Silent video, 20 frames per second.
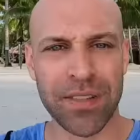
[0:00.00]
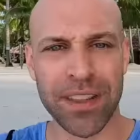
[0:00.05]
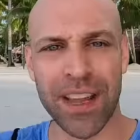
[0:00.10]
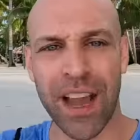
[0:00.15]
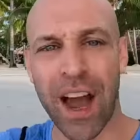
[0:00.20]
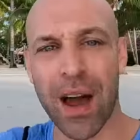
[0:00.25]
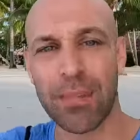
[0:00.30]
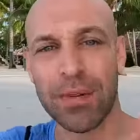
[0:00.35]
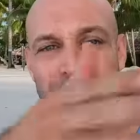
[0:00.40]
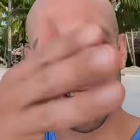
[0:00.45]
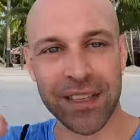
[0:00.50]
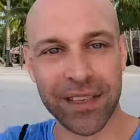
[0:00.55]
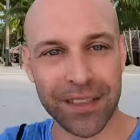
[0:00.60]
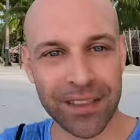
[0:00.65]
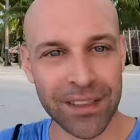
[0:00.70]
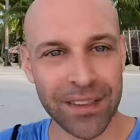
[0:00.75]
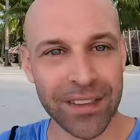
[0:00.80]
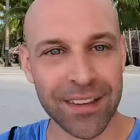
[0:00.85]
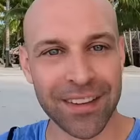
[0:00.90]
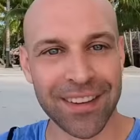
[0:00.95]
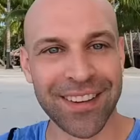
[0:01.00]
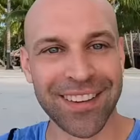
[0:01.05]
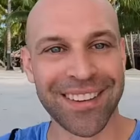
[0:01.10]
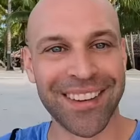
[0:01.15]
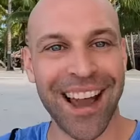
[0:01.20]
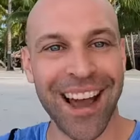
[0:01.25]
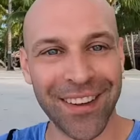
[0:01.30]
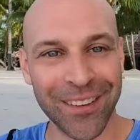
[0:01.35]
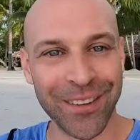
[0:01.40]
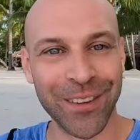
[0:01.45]
have the opposite
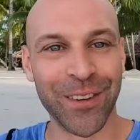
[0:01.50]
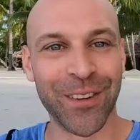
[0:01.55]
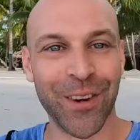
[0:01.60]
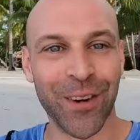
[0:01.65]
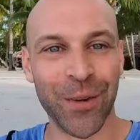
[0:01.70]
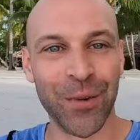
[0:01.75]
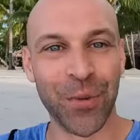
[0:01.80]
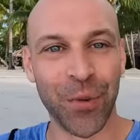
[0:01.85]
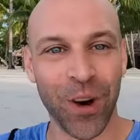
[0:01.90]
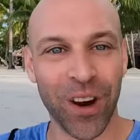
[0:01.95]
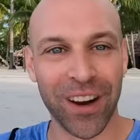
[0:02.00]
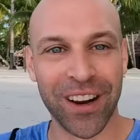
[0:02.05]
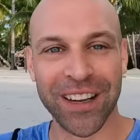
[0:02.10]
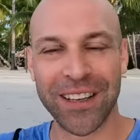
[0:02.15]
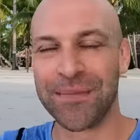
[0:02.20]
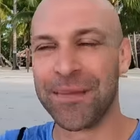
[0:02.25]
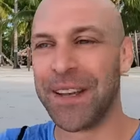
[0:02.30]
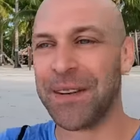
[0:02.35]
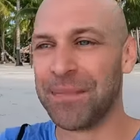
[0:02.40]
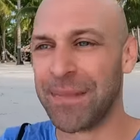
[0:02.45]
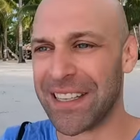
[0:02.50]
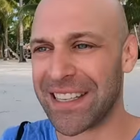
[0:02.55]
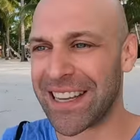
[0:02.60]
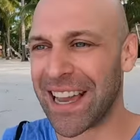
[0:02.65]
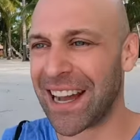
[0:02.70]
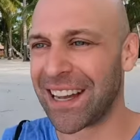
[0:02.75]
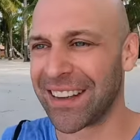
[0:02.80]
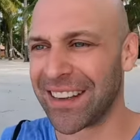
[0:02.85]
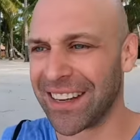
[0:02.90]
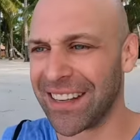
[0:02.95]
outlook on work and
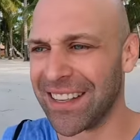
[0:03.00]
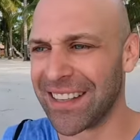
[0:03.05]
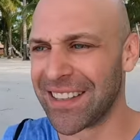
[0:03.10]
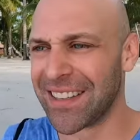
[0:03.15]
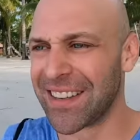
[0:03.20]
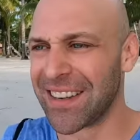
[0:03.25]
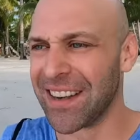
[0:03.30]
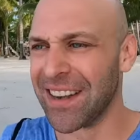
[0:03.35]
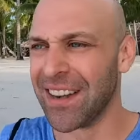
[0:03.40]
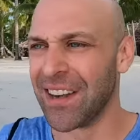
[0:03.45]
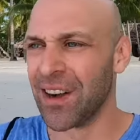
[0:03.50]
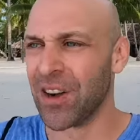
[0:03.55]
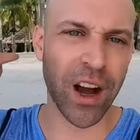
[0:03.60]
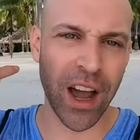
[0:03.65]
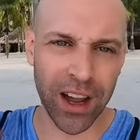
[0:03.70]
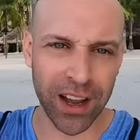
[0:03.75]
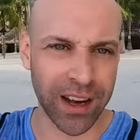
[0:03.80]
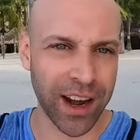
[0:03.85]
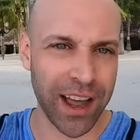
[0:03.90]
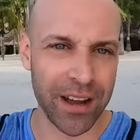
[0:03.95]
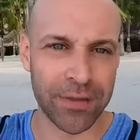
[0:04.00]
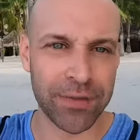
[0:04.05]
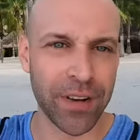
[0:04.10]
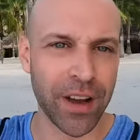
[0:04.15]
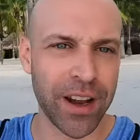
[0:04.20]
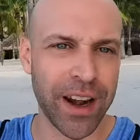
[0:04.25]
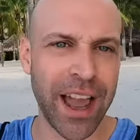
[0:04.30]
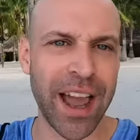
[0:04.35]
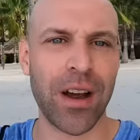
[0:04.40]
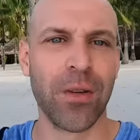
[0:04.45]
mentality. It's, we're not gonna have
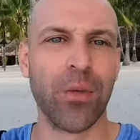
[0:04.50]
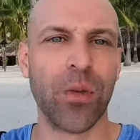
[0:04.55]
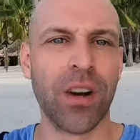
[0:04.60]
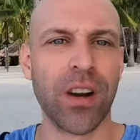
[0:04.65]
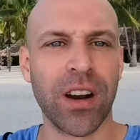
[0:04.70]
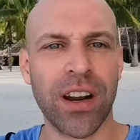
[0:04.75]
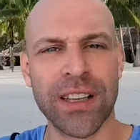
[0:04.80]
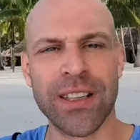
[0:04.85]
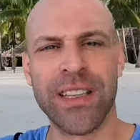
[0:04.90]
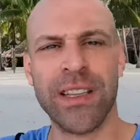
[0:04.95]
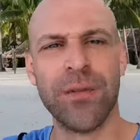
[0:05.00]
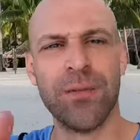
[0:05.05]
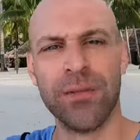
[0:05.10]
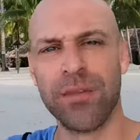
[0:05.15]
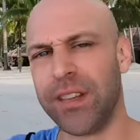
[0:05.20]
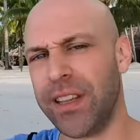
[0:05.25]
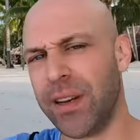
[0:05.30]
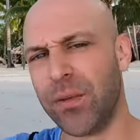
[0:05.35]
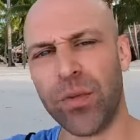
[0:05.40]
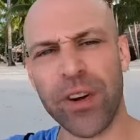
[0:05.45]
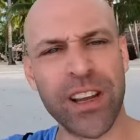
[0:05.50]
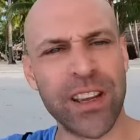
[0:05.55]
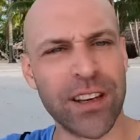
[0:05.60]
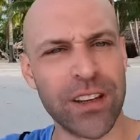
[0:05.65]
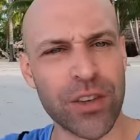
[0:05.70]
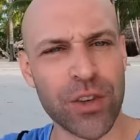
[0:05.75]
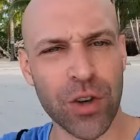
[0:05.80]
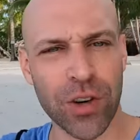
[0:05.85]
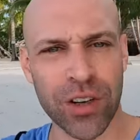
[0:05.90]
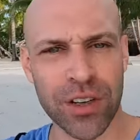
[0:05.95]
fun at work and then we can
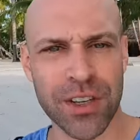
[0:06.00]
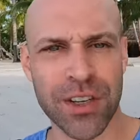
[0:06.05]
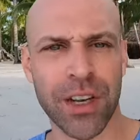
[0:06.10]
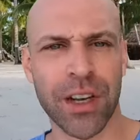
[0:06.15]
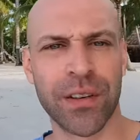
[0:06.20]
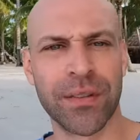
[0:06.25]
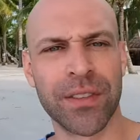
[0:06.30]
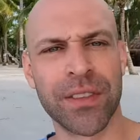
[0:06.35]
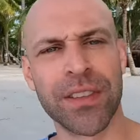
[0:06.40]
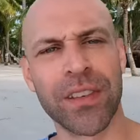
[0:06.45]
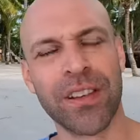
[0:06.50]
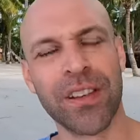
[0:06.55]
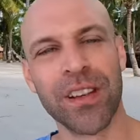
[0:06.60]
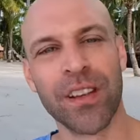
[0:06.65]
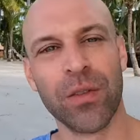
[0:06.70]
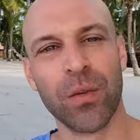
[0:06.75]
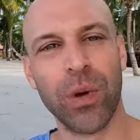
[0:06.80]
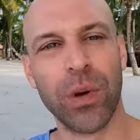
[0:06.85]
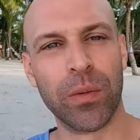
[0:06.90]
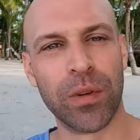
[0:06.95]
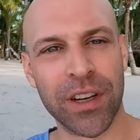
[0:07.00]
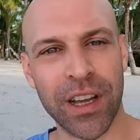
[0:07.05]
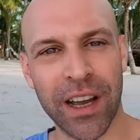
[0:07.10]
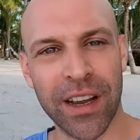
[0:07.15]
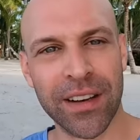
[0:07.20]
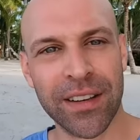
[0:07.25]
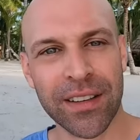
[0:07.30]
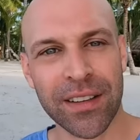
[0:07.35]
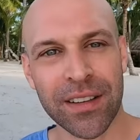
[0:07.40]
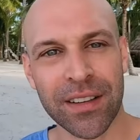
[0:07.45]
enjoy ourselves when we're
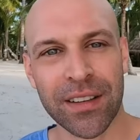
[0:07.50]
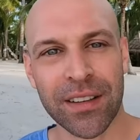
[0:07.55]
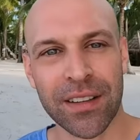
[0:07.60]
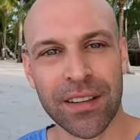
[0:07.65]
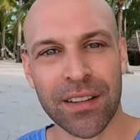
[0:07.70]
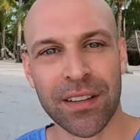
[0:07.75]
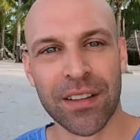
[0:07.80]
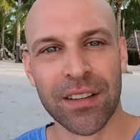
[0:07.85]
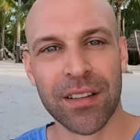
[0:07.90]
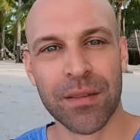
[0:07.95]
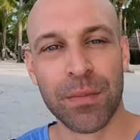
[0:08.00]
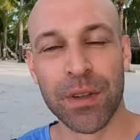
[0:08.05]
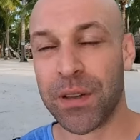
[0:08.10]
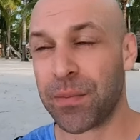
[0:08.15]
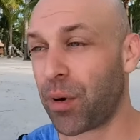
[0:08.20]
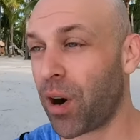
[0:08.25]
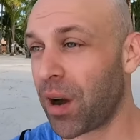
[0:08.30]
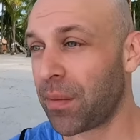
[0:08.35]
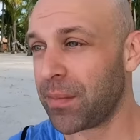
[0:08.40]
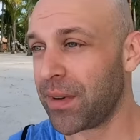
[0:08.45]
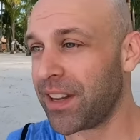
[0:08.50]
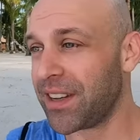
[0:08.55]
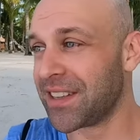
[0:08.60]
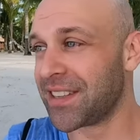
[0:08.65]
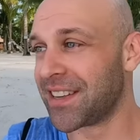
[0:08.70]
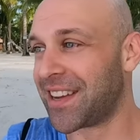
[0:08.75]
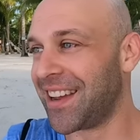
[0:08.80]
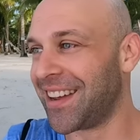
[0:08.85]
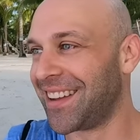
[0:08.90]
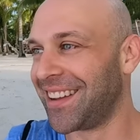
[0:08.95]
done. But the problem
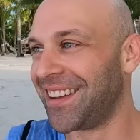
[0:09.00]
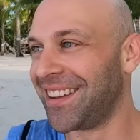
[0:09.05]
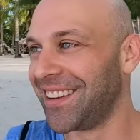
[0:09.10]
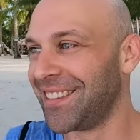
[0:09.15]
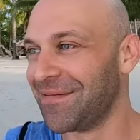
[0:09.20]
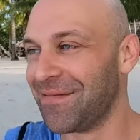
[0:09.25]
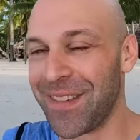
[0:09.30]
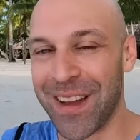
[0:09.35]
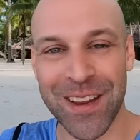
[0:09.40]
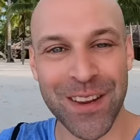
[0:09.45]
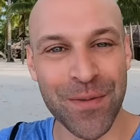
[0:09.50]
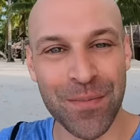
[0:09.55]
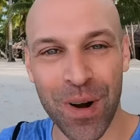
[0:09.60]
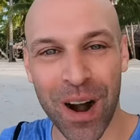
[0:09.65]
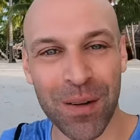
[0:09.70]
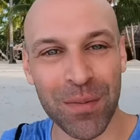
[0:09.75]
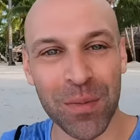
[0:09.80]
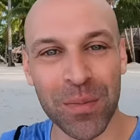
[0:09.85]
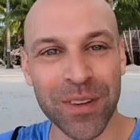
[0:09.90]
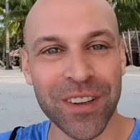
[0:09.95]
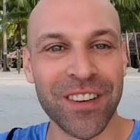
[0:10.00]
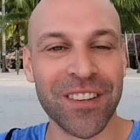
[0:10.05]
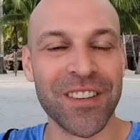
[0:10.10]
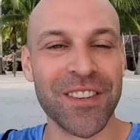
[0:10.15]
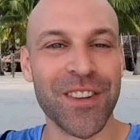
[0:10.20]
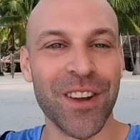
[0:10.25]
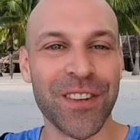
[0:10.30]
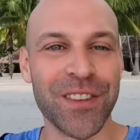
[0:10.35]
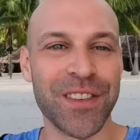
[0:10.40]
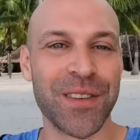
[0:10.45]
is that you probably are
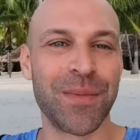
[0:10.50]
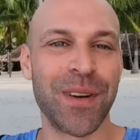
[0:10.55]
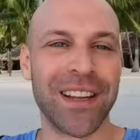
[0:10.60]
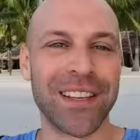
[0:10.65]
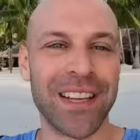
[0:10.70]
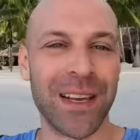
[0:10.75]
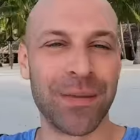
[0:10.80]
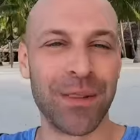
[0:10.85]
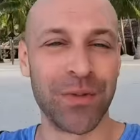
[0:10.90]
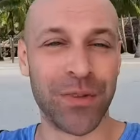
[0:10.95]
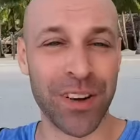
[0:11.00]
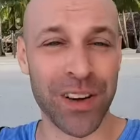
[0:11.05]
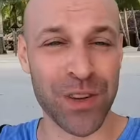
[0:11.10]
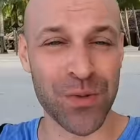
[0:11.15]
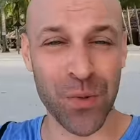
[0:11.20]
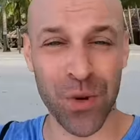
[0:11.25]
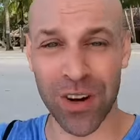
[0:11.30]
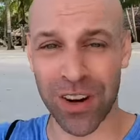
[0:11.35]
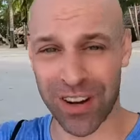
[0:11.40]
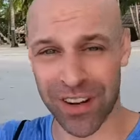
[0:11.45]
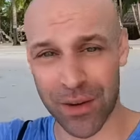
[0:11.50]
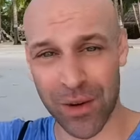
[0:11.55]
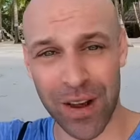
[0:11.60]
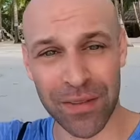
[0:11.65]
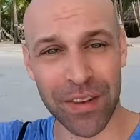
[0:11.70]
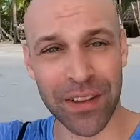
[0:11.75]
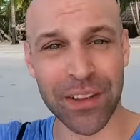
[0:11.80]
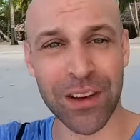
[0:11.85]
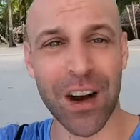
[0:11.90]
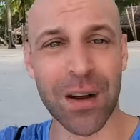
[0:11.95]
exhausted by the time you finish work and you
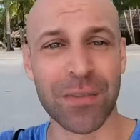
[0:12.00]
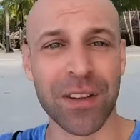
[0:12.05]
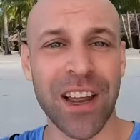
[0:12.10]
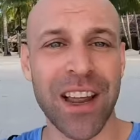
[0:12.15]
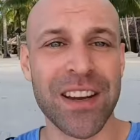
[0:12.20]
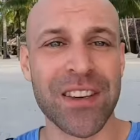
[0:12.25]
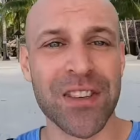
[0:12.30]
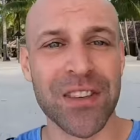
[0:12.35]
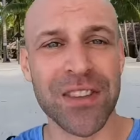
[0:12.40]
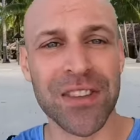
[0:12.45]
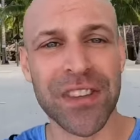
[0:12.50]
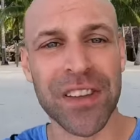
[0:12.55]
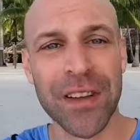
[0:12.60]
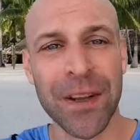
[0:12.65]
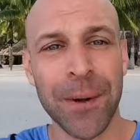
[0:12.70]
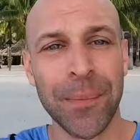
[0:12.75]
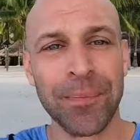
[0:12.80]
have other obligations.